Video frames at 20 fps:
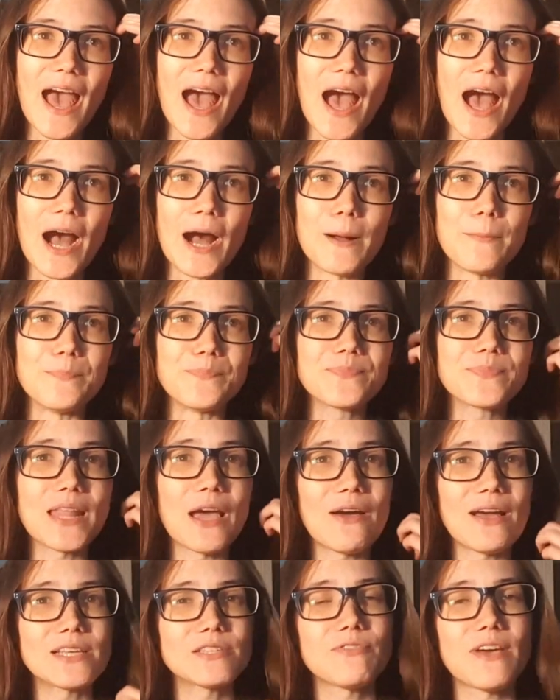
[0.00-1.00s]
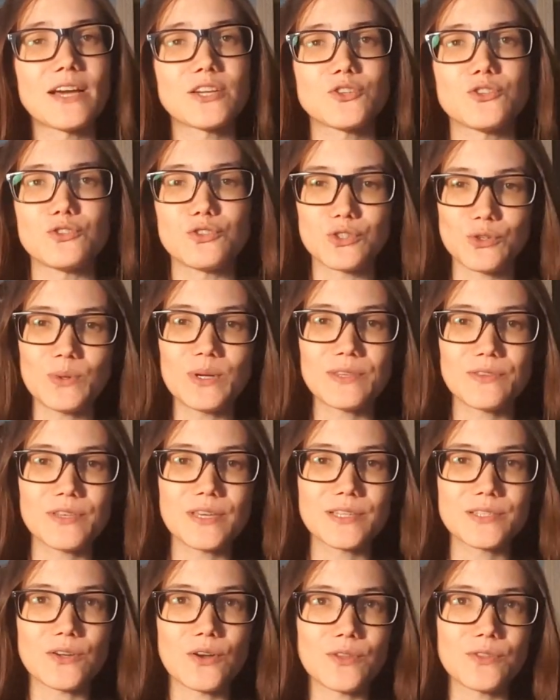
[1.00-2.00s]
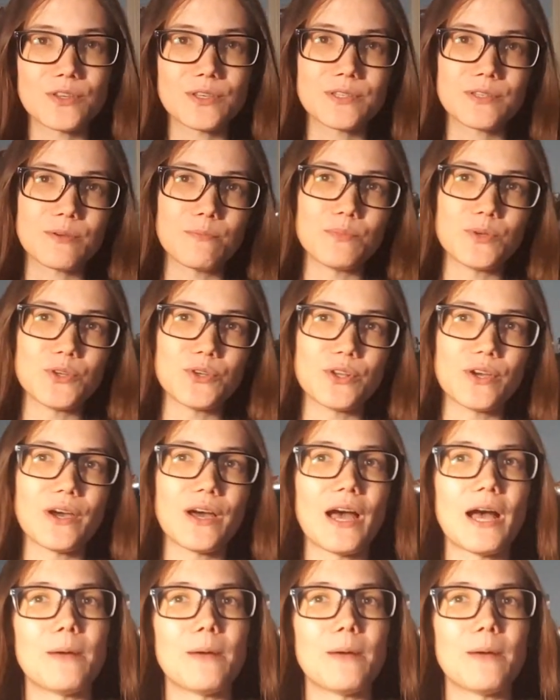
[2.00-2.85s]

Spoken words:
Now, as for actually doing things on this computer,